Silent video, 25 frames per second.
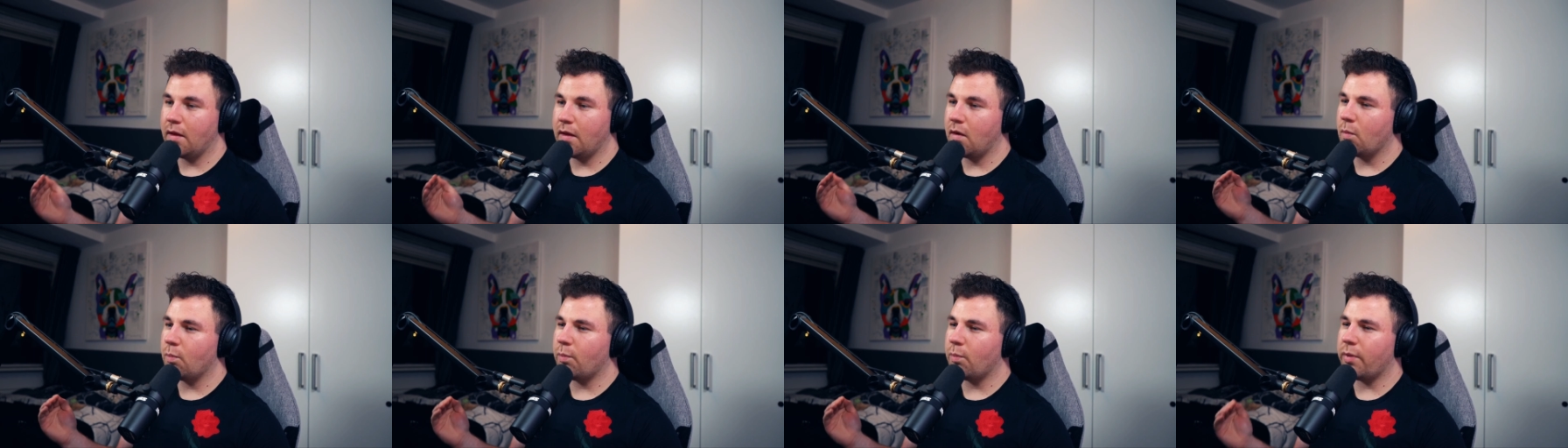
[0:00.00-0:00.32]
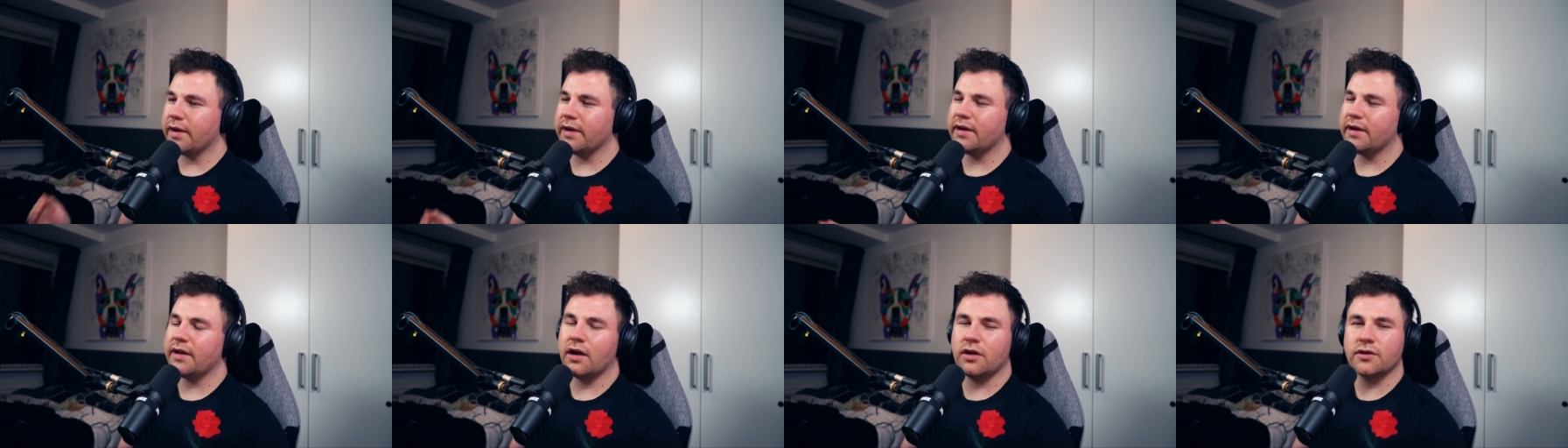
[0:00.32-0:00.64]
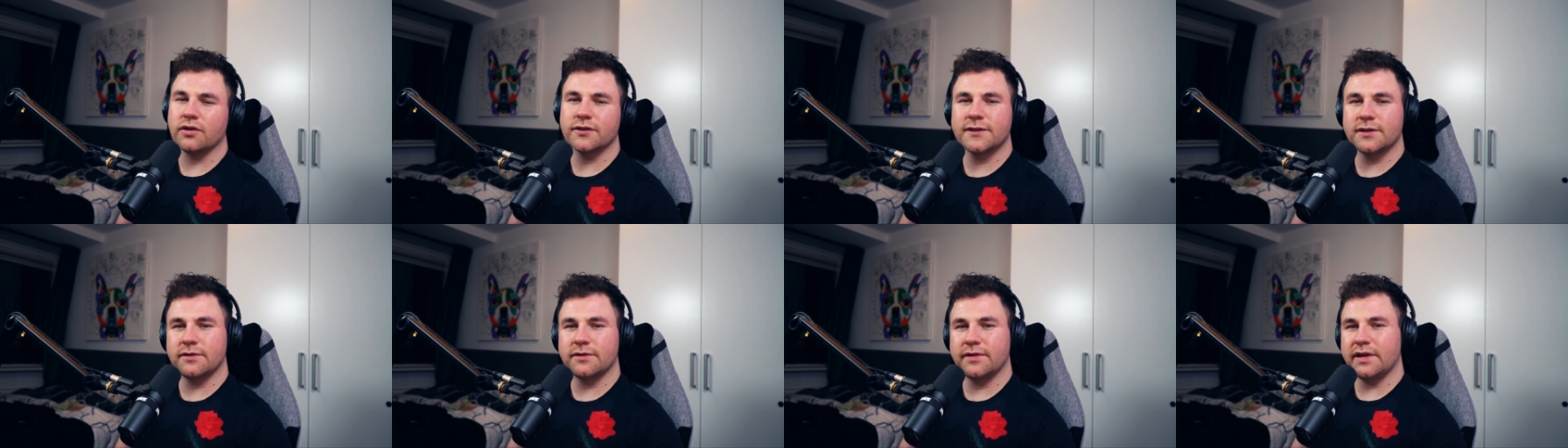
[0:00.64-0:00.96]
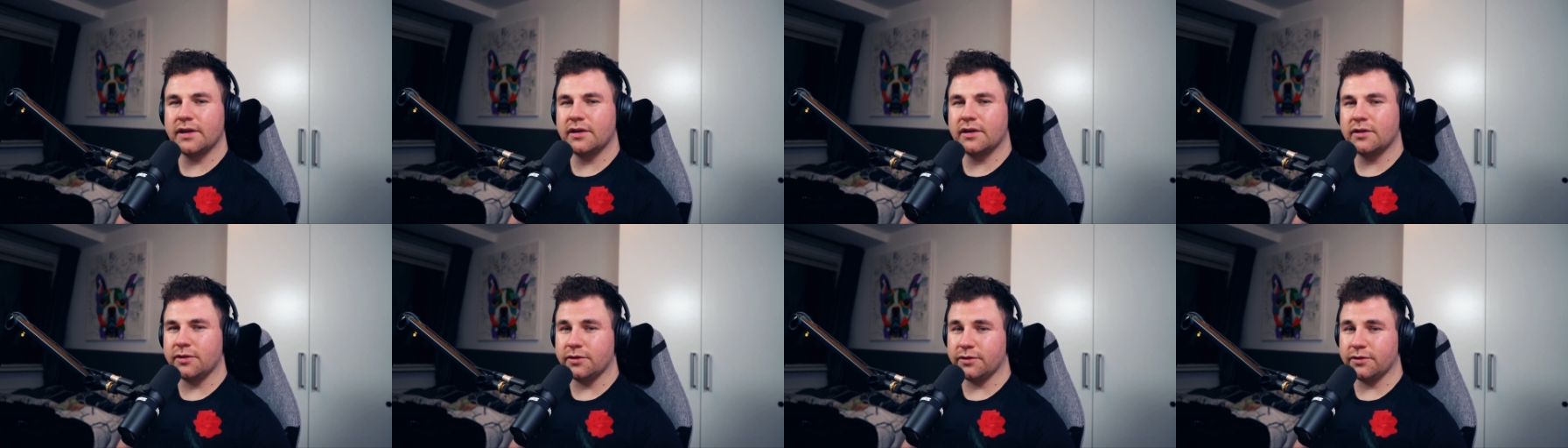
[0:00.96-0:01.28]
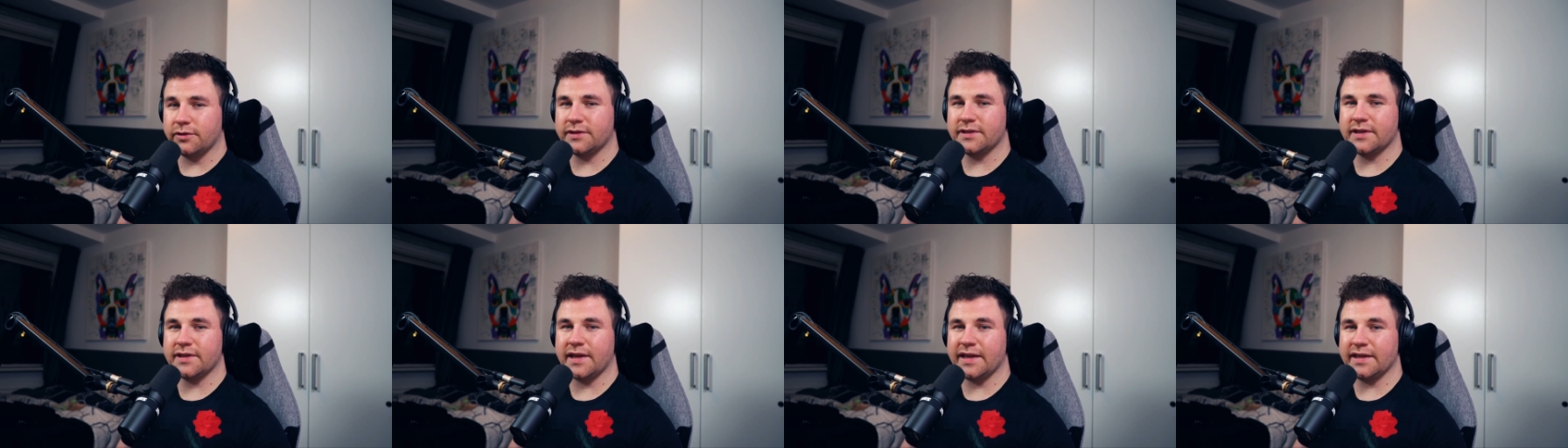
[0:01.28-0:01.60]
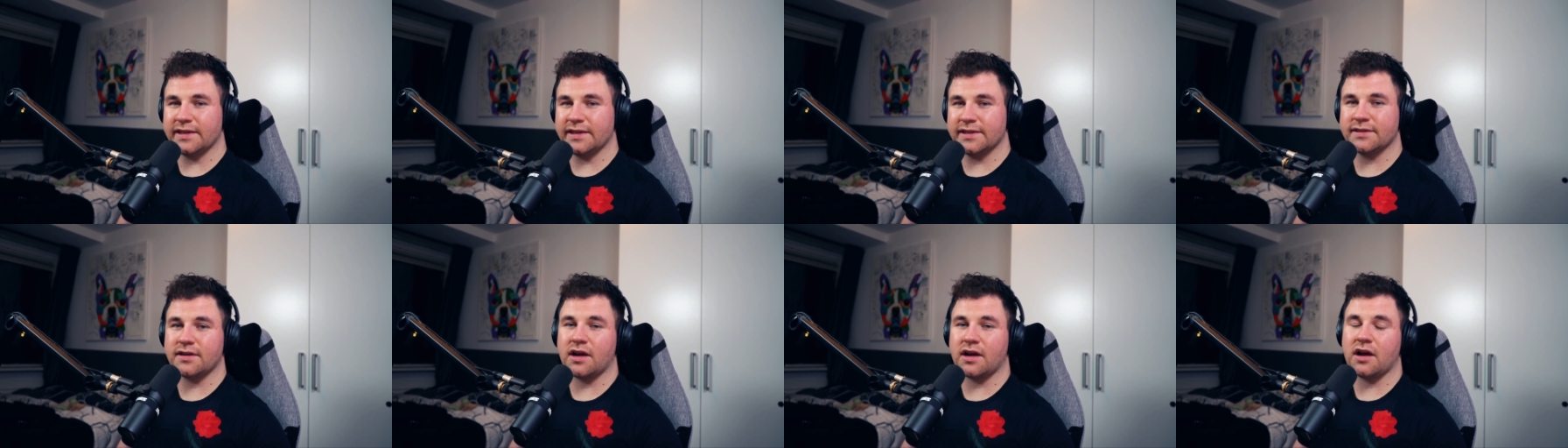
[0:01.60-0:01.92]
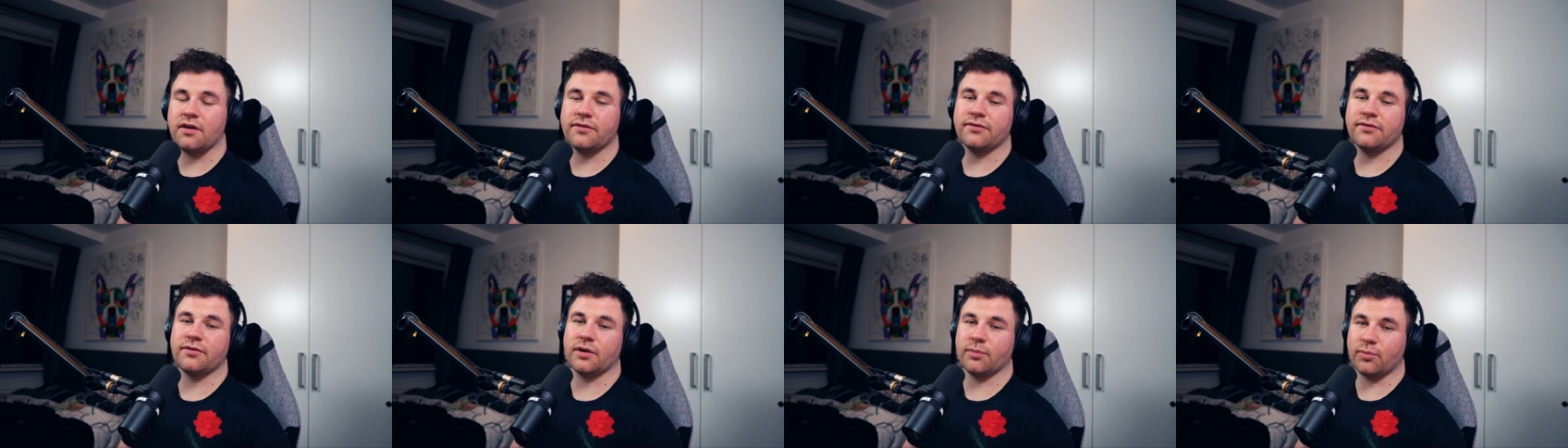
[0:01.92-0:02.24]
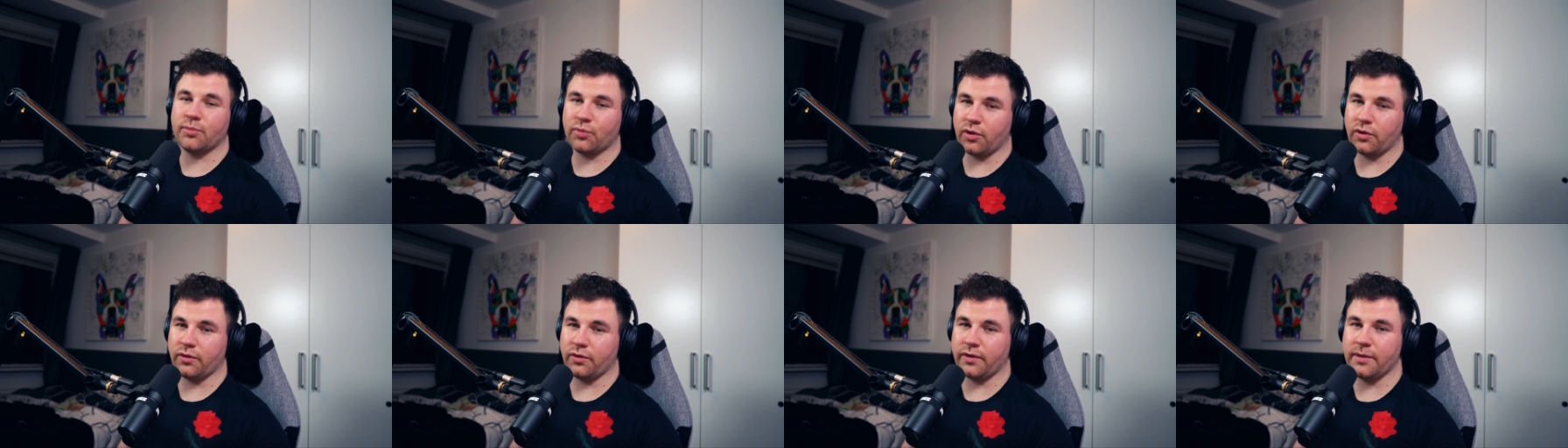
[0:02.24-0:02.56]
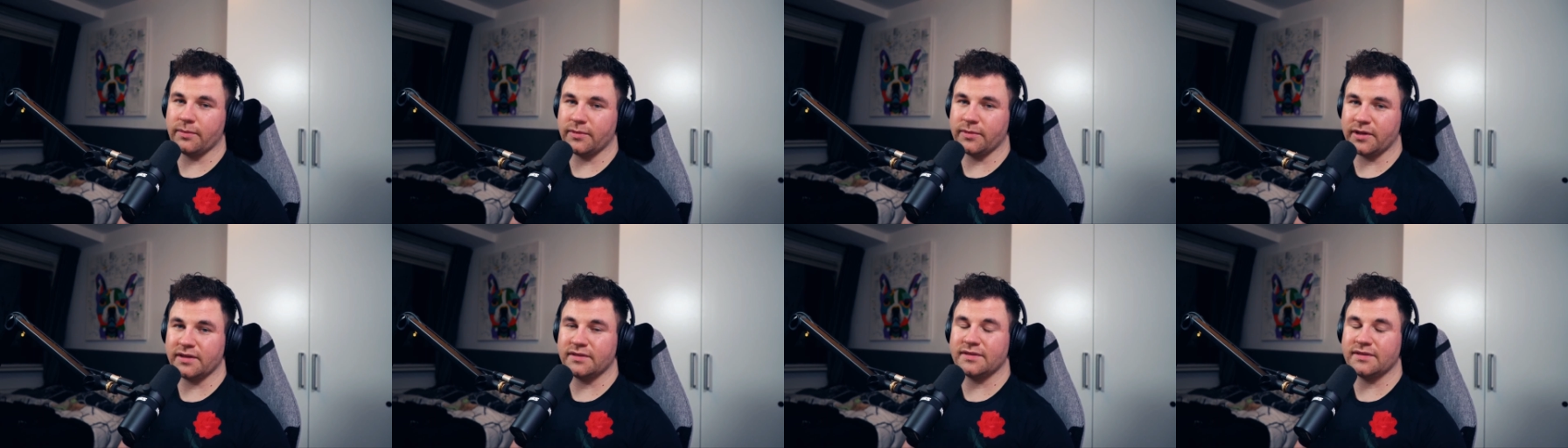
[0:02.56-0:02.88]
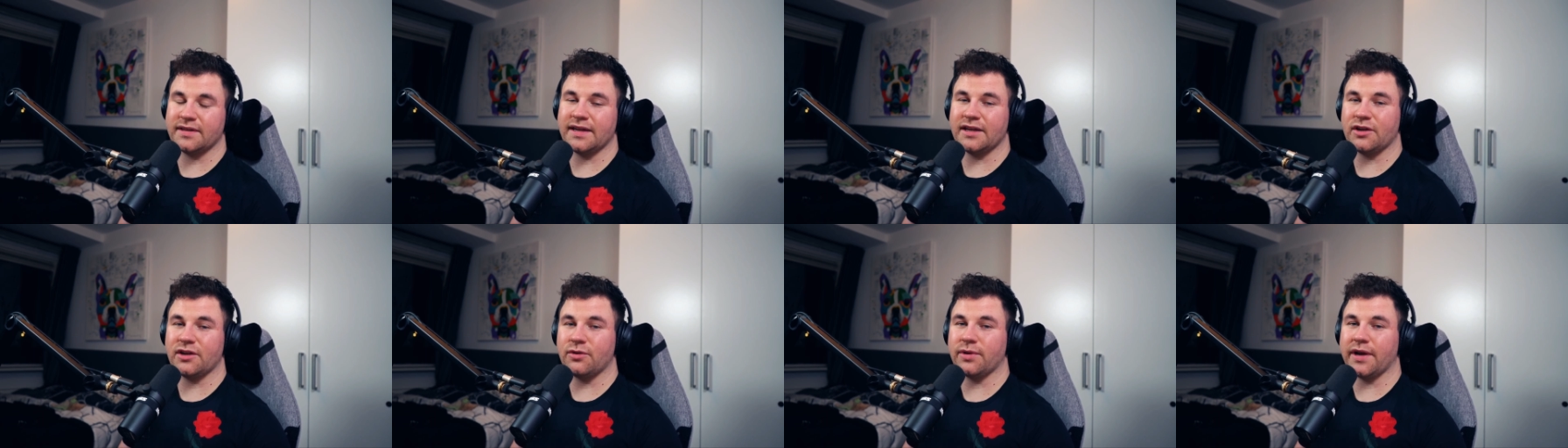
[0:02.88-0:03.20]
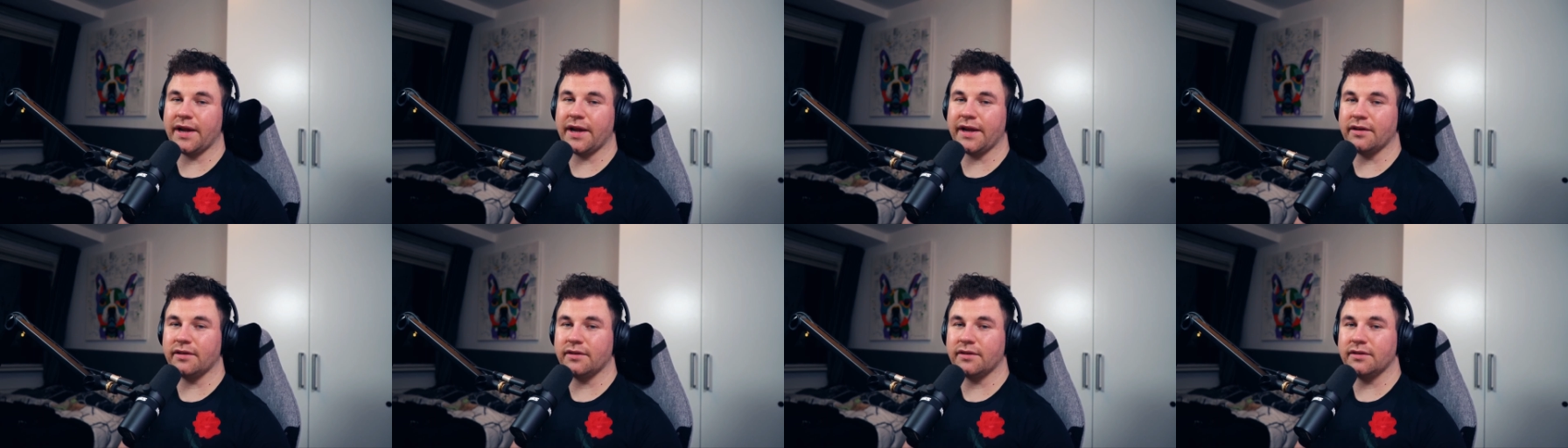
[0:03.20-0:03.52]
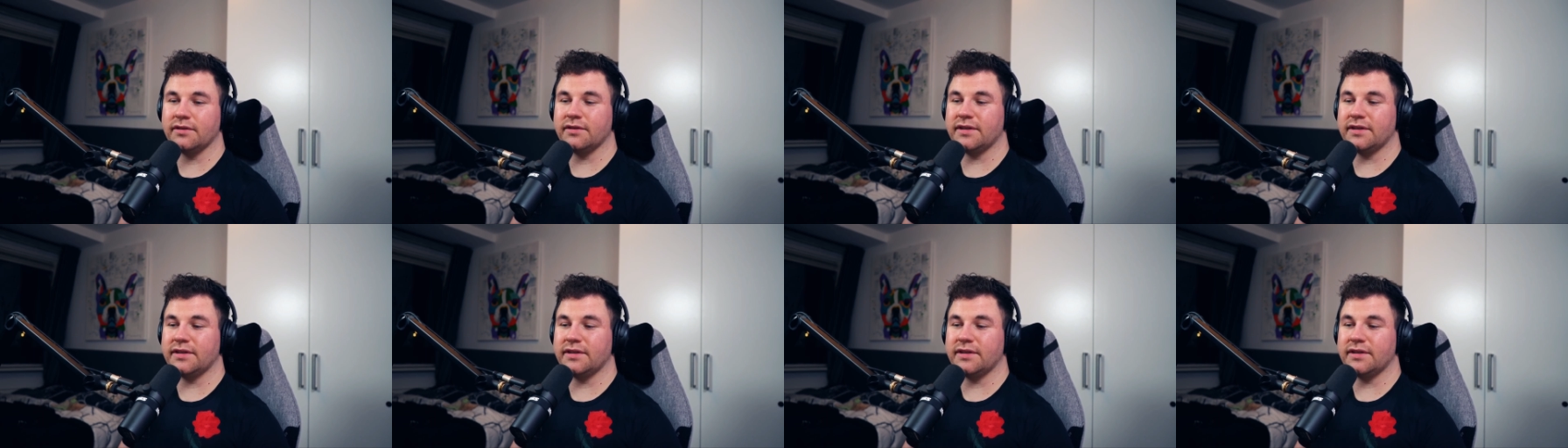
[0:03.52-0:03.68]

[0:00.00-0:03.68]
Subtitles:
but it also includes a software program that they created.